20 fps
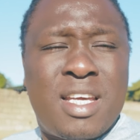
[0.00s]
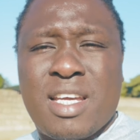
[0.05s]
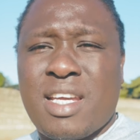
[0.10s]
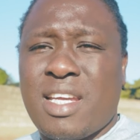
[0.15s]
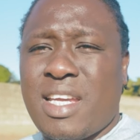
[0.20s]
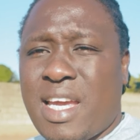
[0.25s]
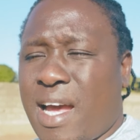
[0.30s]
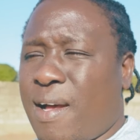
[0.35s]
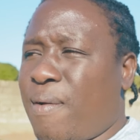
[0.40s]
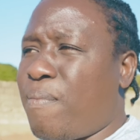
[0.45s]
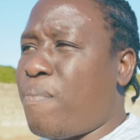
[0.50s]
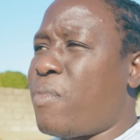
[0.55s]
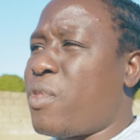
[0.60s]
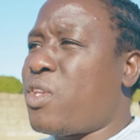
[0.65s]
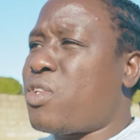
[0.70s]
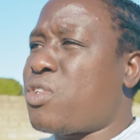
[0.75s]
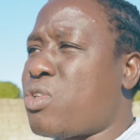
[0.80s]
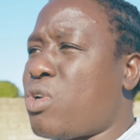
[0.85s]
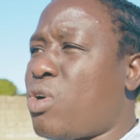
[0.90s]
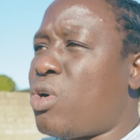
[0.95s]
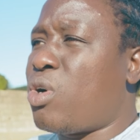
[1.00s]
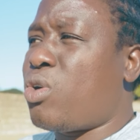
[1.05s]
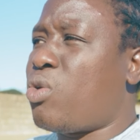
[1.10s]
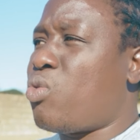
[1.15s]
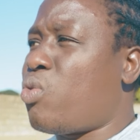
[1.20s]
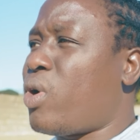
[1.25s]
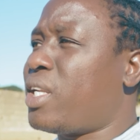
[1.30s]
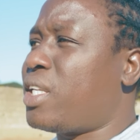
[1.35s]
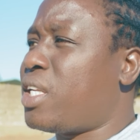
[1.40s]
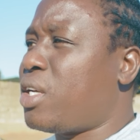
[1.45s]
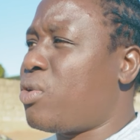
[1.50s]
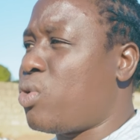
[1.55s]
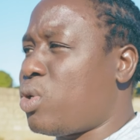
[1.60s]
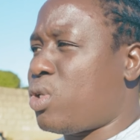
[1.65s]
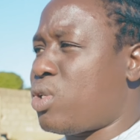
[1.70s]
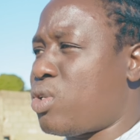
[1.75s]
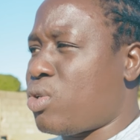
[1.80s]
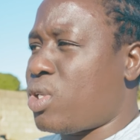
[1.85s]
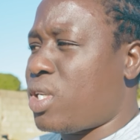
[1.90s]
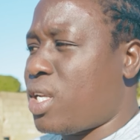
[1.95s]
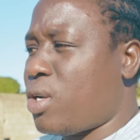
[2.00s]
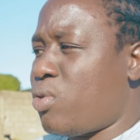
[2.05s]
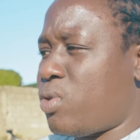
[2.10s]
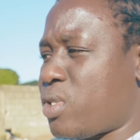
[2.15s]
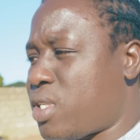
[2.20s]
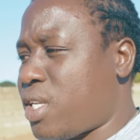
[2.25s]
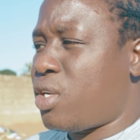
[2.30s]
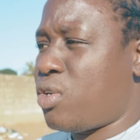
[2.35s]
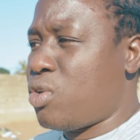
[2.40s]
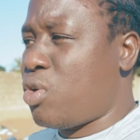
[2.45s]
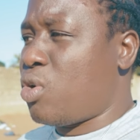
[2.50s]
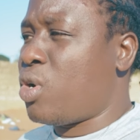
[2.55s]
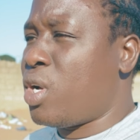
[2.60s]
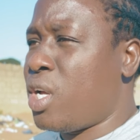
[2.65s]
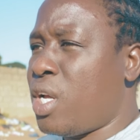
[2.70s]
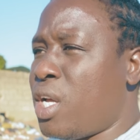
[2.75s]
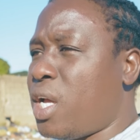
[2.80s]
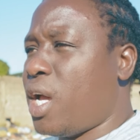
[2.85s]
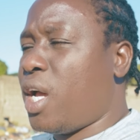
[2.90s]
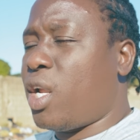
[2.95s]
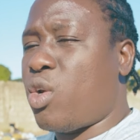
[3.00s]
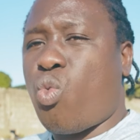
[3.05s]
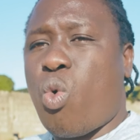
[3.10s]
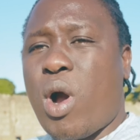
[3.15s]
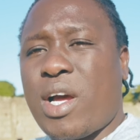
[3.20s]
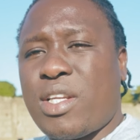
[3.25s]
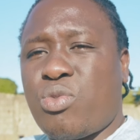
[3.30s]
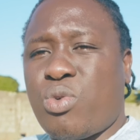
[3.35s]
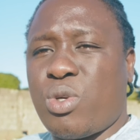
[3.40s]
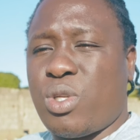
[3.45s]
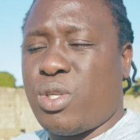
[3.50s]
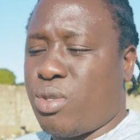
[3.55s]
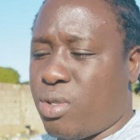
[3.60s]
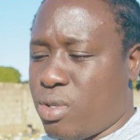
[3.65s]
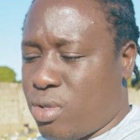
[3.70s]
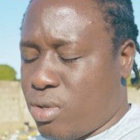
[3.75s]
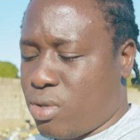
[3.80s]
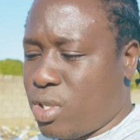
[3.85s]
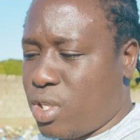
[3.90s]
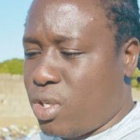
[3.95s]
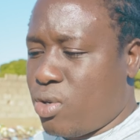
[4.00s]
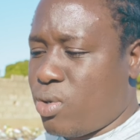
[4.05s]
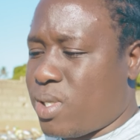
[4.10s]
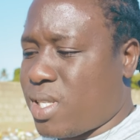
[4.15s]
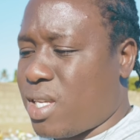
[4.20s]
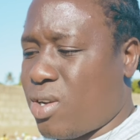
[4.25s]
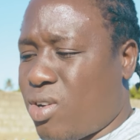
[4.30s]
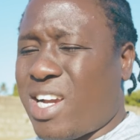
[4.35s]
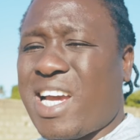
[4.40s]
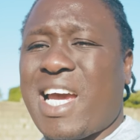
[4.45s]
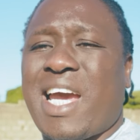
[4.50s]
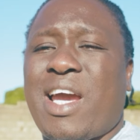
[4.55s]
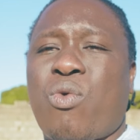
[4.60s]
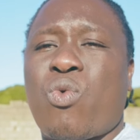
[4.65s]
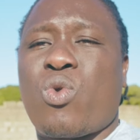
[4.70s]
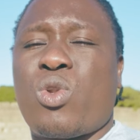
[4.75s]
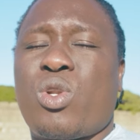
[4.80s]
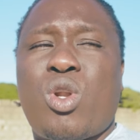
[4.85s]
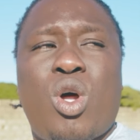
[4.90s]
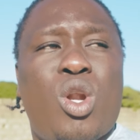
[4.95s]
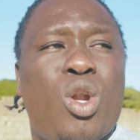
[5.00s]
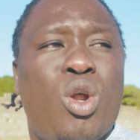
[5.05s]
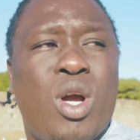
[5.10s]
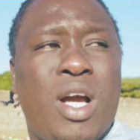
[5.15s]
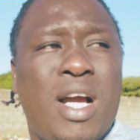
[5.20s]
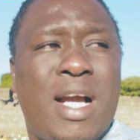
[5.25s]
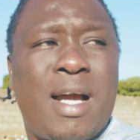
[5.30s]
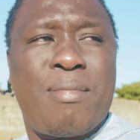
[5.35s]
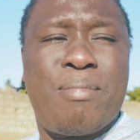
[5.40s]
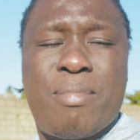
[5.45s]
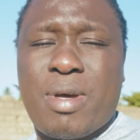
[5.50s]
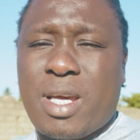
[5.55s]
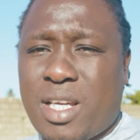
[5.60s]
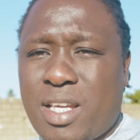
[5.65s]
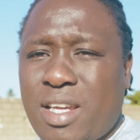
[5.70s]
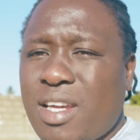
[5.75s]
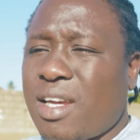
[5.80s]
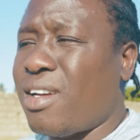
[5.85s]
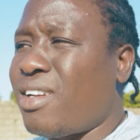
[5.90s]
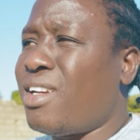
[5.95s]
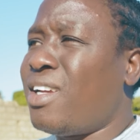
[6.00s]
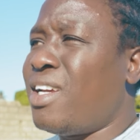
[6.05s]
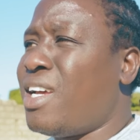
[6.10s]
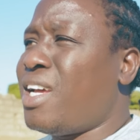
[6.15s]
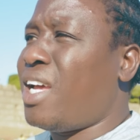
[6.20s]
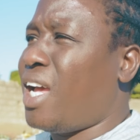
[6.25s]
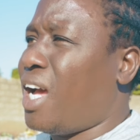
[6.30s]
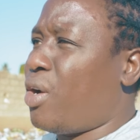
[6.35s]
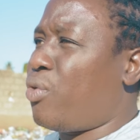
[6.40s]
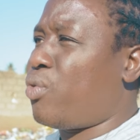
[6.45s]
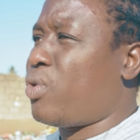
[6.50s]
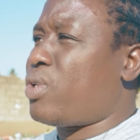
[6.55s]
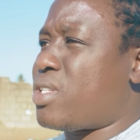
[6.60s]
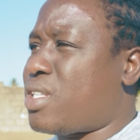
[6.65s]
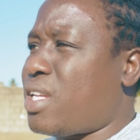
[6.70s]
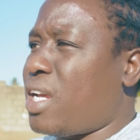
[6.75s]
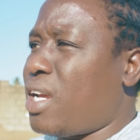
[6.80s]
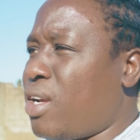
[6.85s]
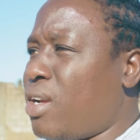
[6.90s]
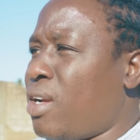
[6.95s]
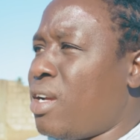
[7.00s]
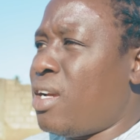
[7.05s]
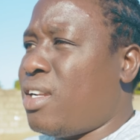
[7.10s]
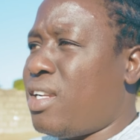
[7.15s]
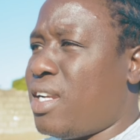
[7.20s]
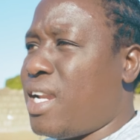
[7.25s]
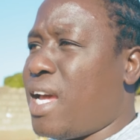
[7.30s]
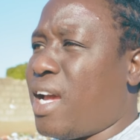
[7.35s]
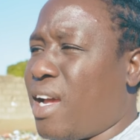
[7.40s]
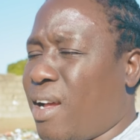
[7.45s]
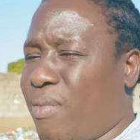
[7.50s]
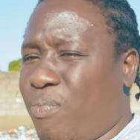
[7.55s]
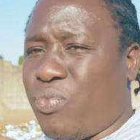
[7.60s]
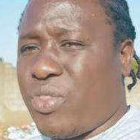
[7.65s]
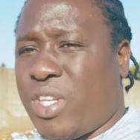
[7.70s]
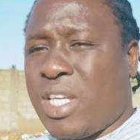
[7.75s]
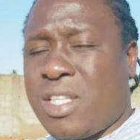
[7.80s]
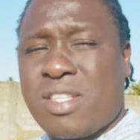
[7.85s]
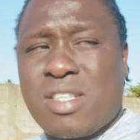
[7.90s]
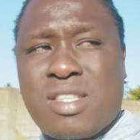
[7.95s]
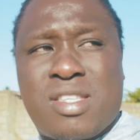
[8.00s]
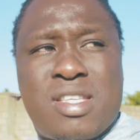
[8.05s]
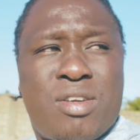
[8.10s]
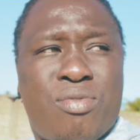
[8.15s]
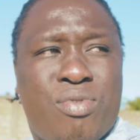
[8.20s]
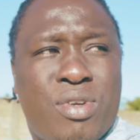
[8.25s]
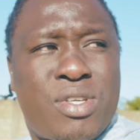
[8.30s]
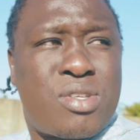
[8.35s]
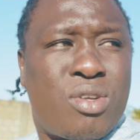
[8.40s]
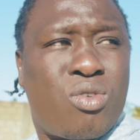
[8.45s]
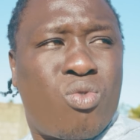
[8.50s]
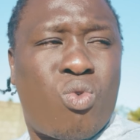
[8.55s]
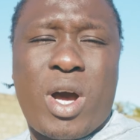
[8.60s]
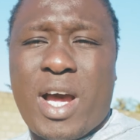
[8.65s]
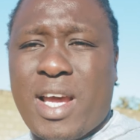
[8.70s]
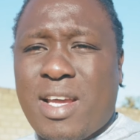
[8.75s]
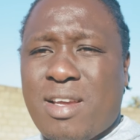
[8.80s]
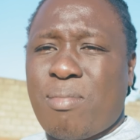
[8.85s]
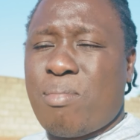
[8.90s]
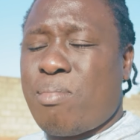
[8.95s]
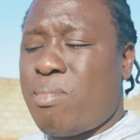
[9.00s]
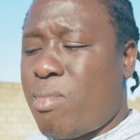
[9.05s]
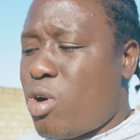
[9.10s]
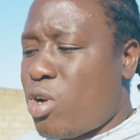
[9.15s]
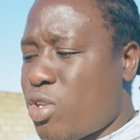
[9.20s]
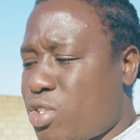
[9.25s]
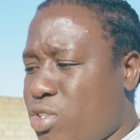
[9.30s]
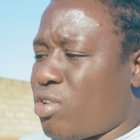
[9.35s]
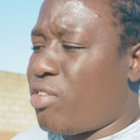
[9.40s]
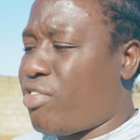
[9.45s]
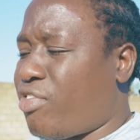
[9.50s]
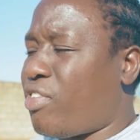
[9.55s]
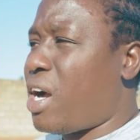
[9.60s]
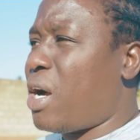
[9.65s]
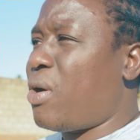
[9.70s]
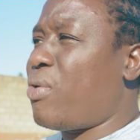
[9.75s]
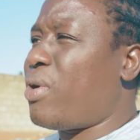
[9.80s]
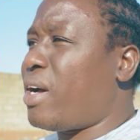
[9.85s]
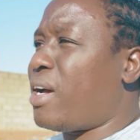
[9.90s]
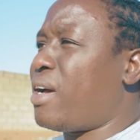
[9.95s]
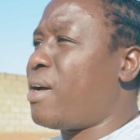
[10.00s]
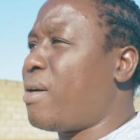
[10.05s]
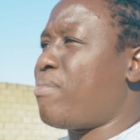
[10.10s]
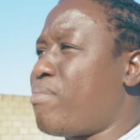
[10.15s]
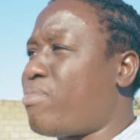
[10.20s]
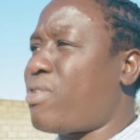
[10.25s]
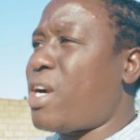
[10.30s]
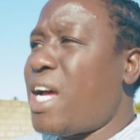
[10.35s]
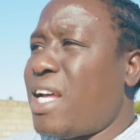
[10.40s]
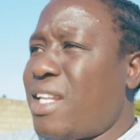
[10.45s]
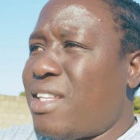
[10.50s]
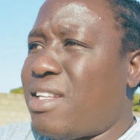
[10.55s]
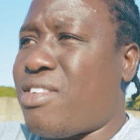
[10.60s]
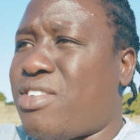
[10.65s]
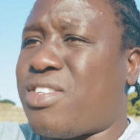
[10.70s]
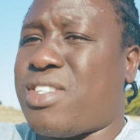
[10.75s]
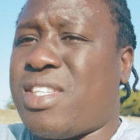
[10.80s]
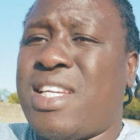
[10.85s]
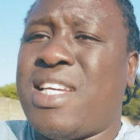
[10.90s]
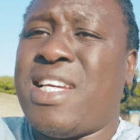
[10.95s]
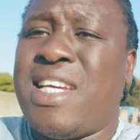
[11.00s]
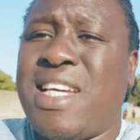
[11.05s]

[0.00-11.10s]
Yeah, so what they will do, they will say no. And what will you do? You will say, okay, I will no longer come back here. I will stay there. This is the reason why most of our brothers,